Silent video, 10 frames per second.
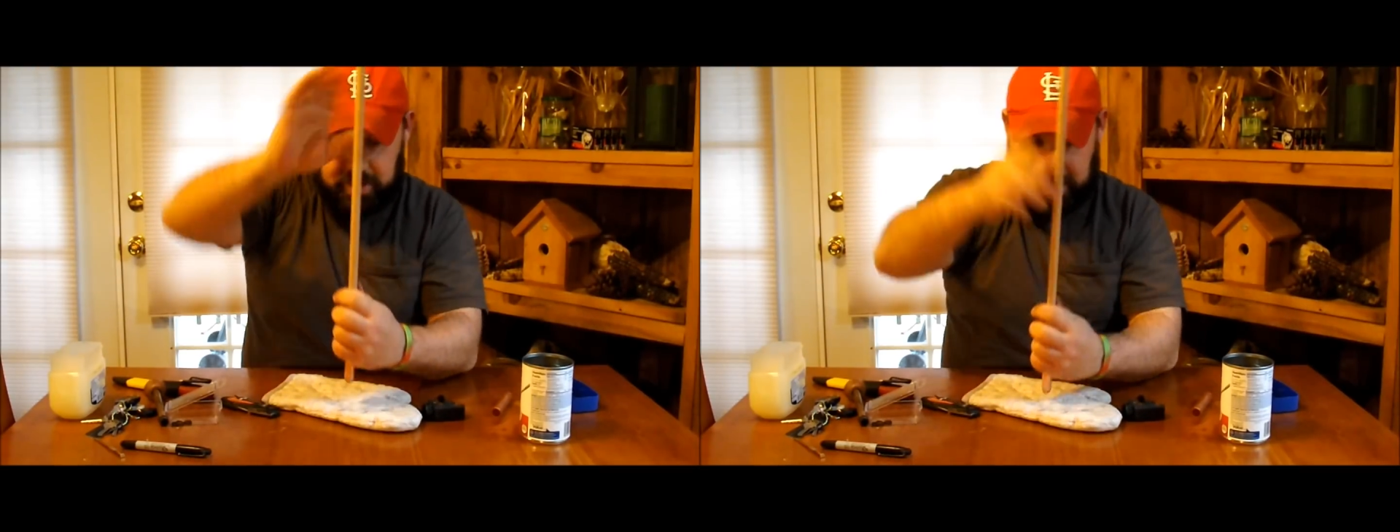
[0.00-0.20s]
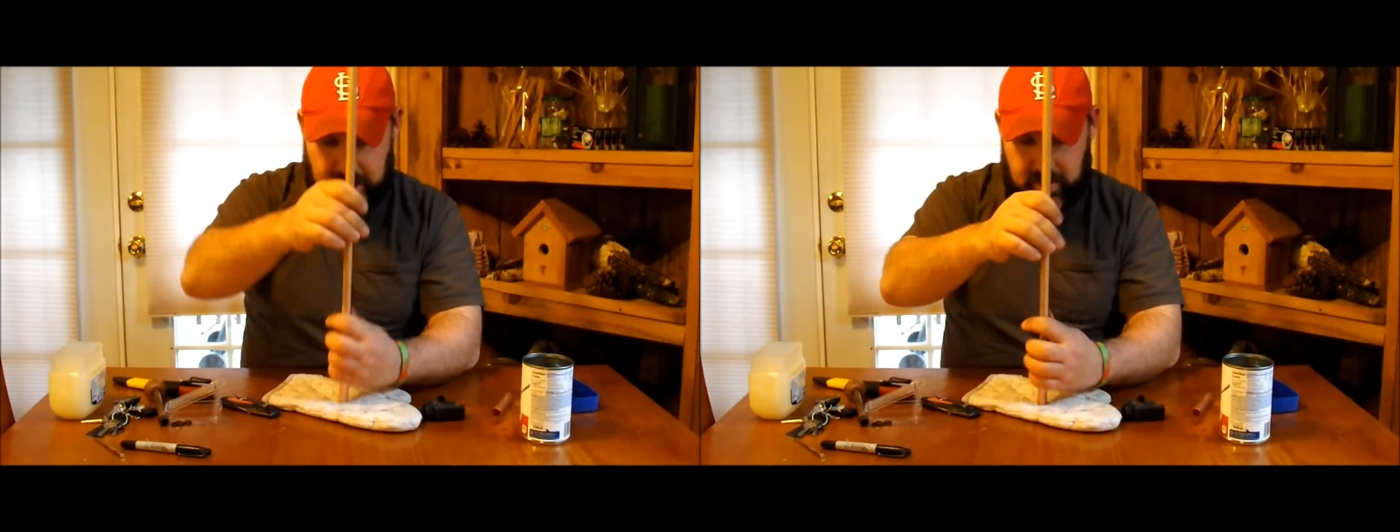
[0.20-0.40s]

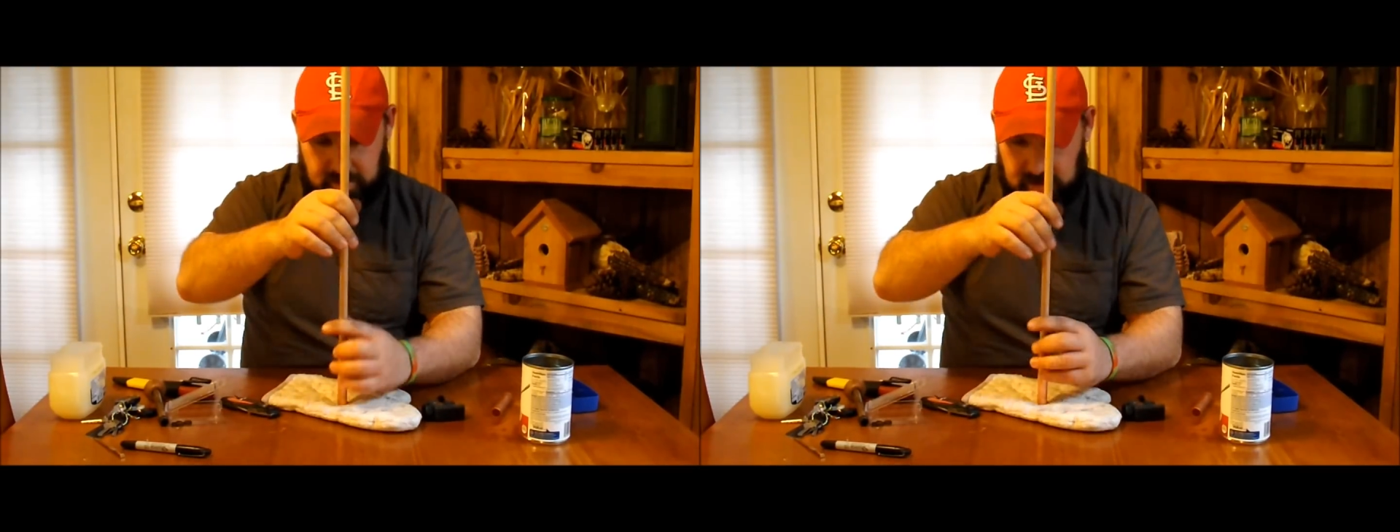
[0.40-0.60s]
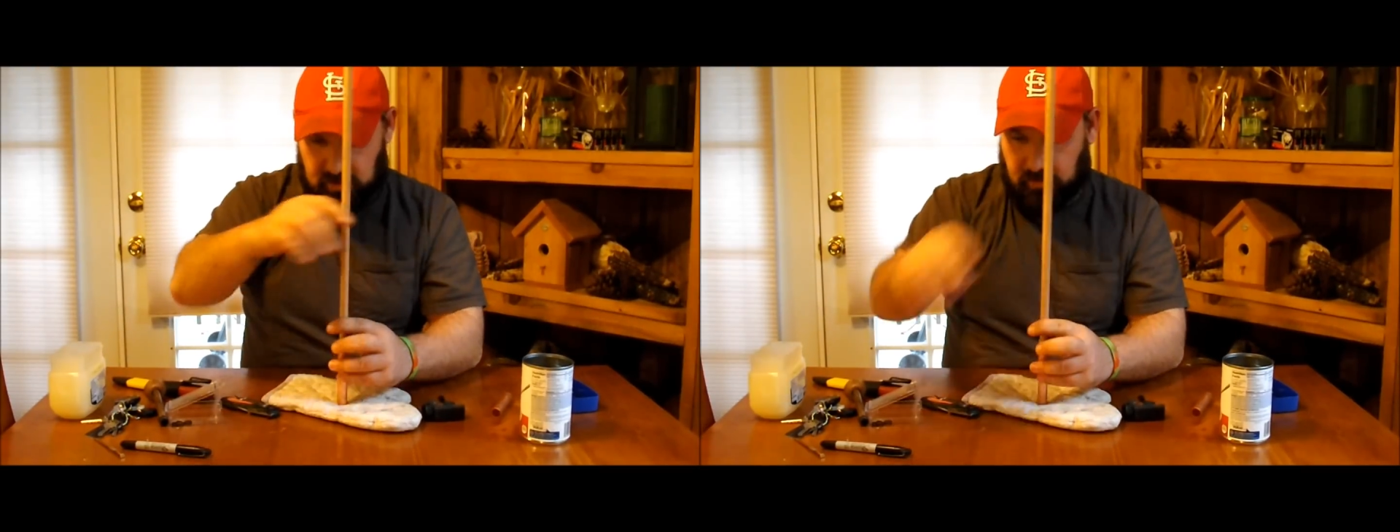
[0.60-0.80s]
in
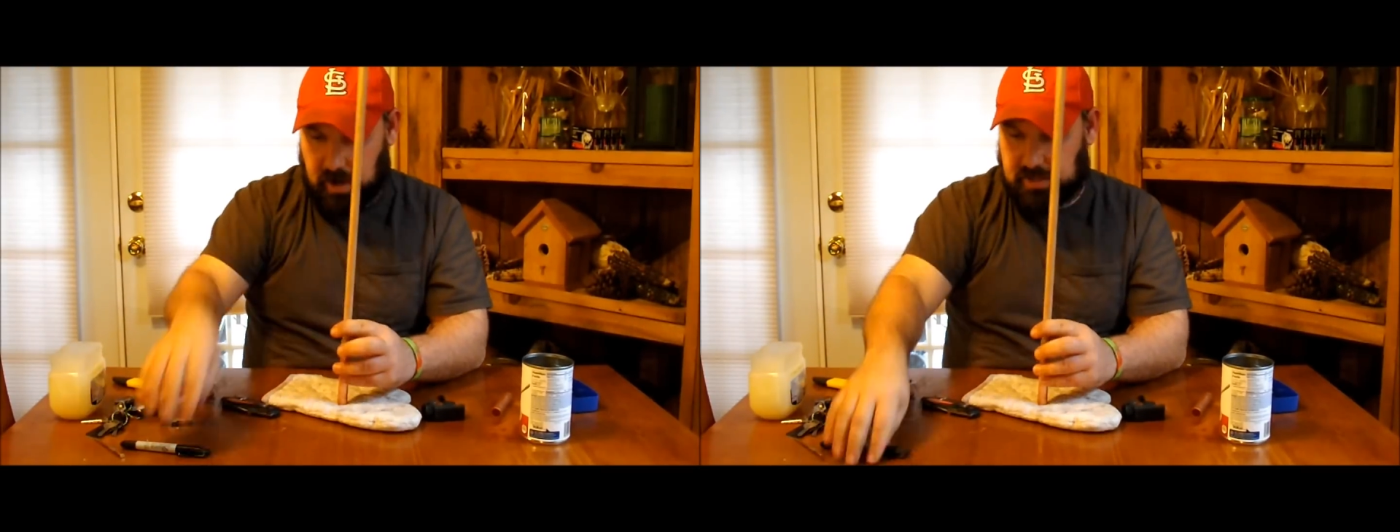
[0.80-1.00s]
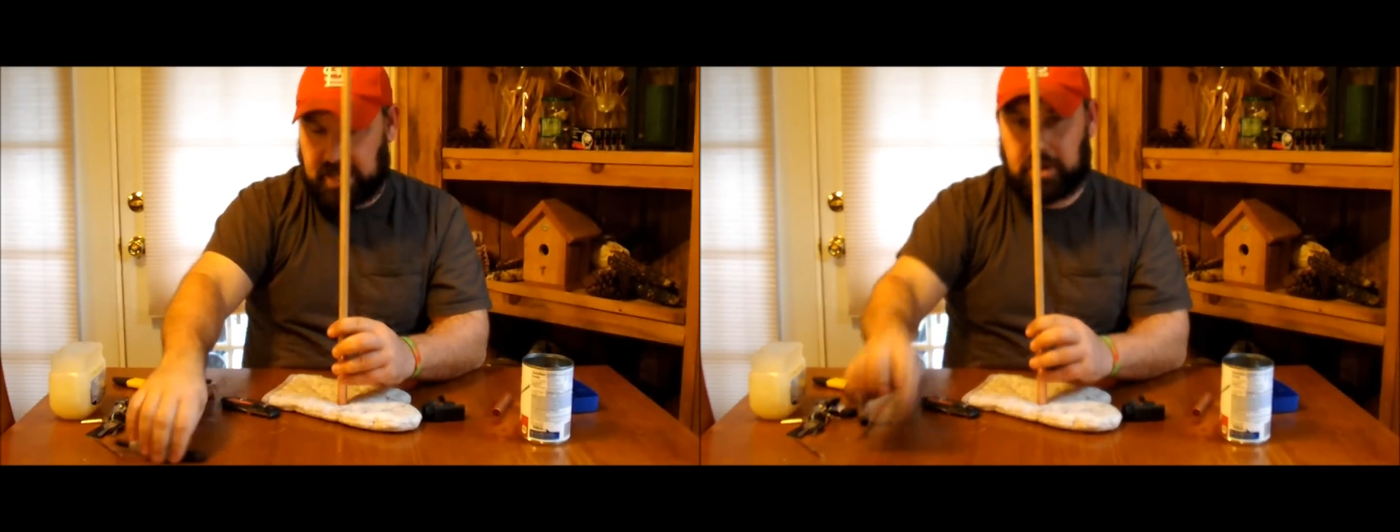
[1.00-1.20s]
there as
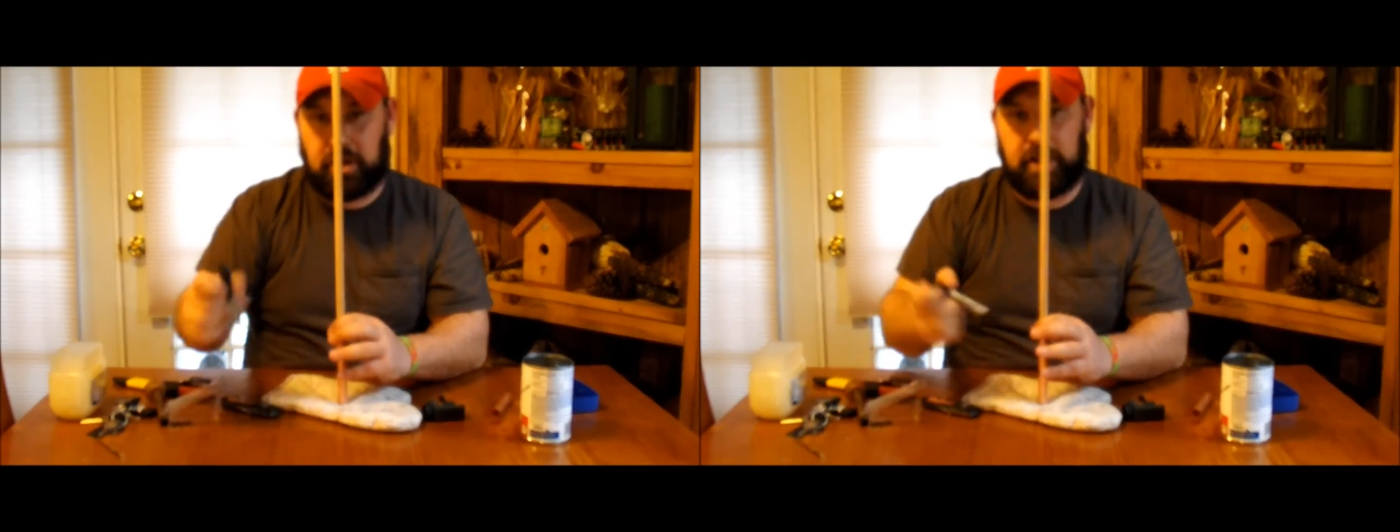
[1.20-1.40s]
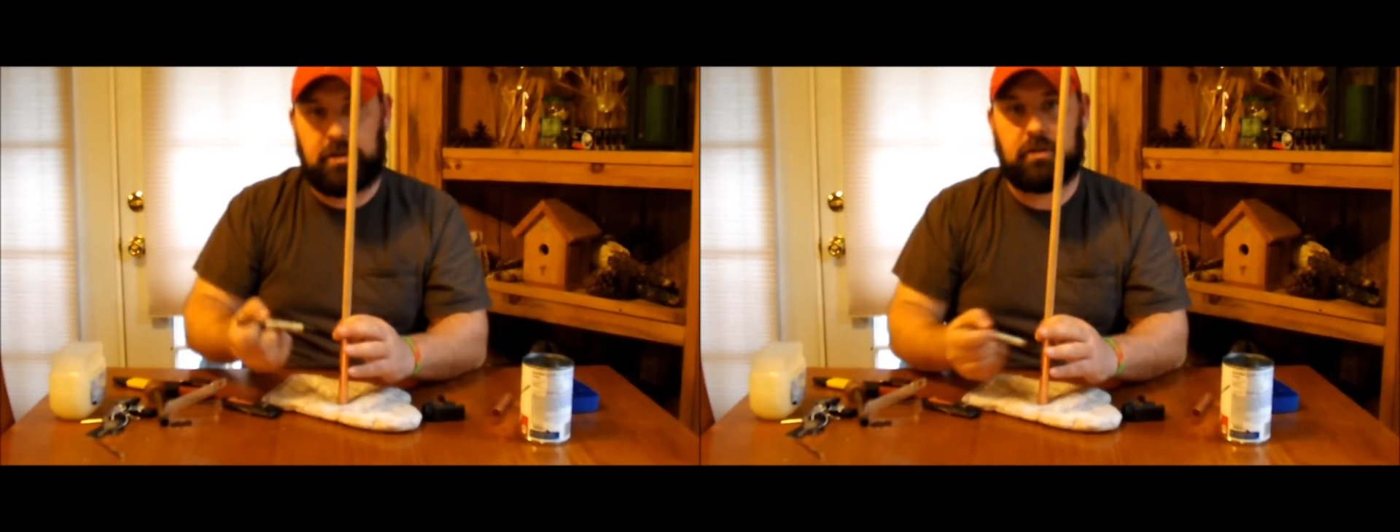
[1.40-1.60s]
far as I
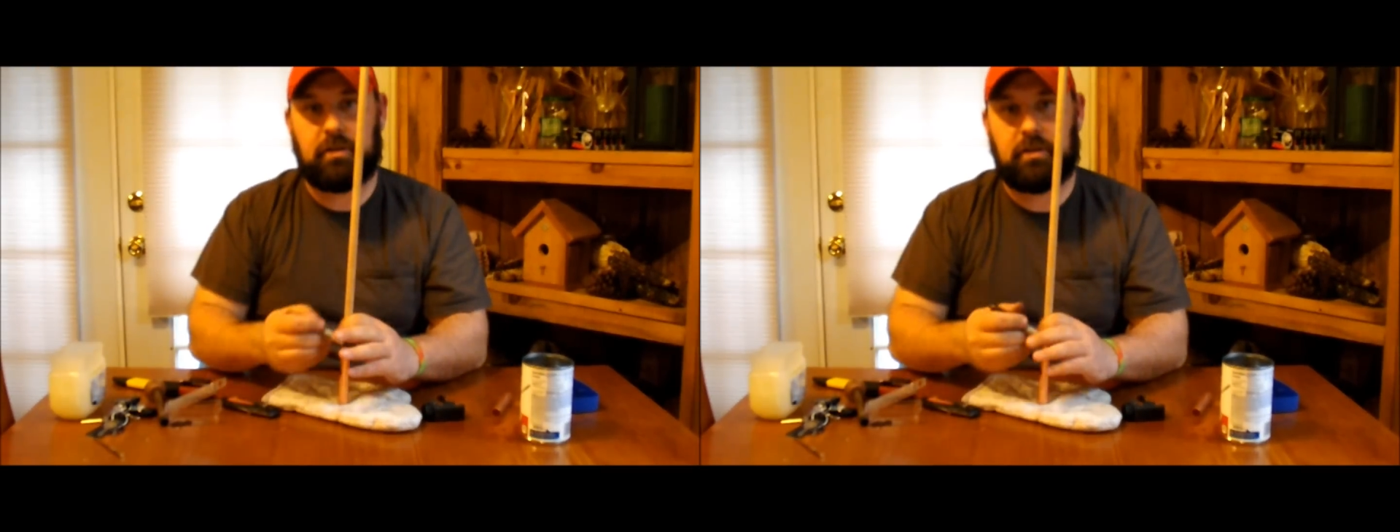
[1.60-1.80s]
could.